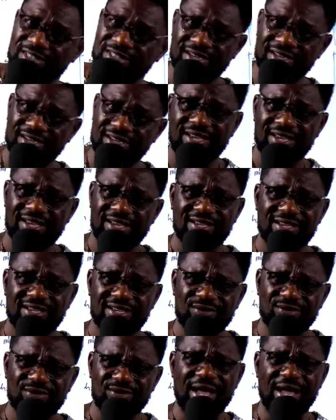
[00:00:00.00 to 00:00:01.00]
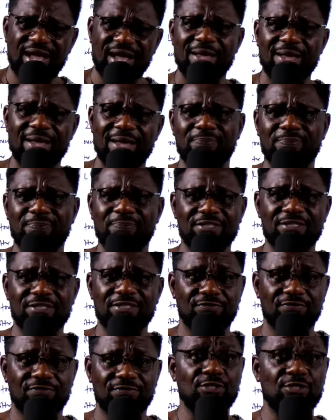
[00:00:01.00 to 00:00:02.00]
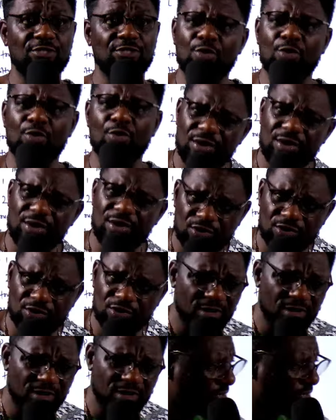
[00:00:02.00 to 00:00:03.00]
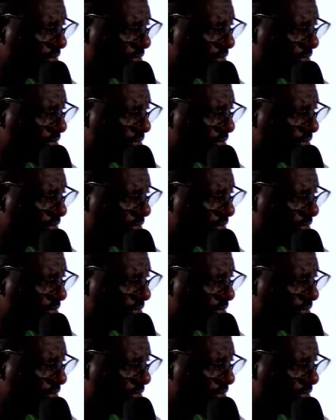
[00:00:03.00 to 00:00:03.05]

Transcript: So I get pissed off. There are so many ways to make money online, as